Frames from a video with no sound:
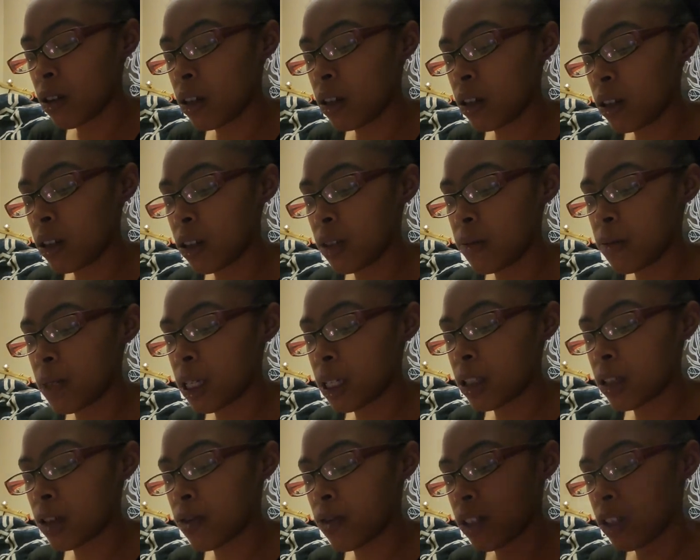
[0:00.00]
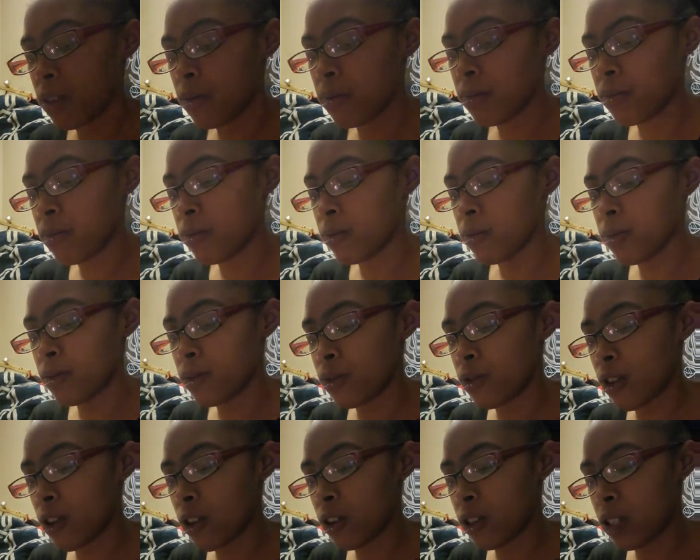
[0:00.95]
a good message for them, as
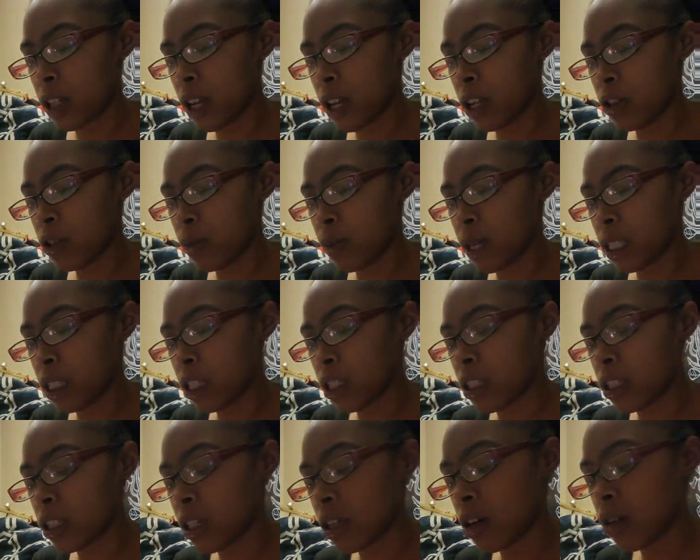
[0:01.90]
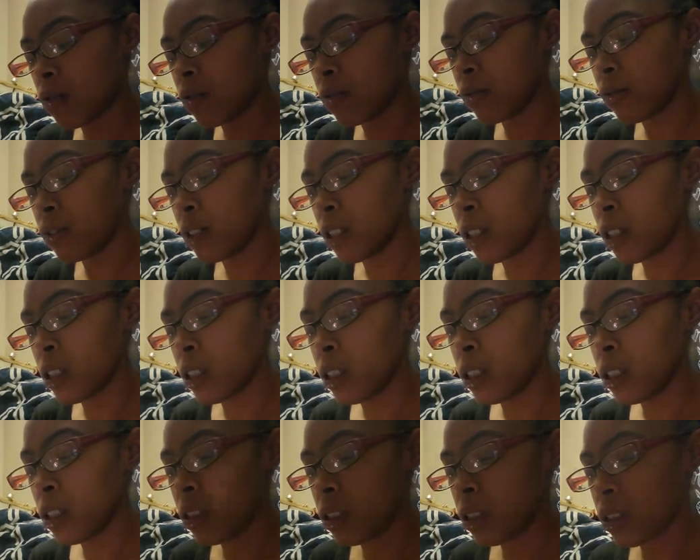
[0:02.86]
far as the angel messages go,
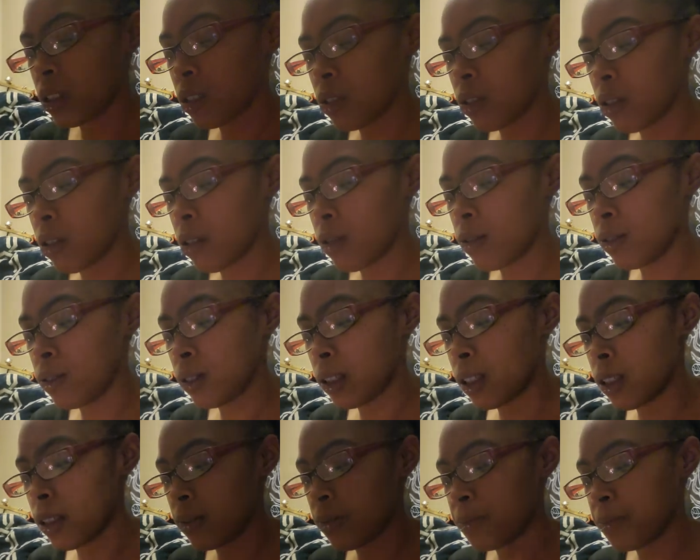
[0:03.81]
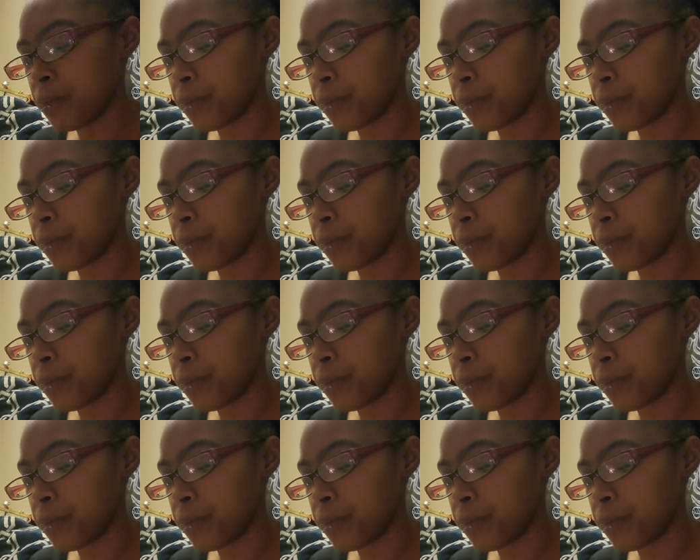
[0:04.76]
or overall?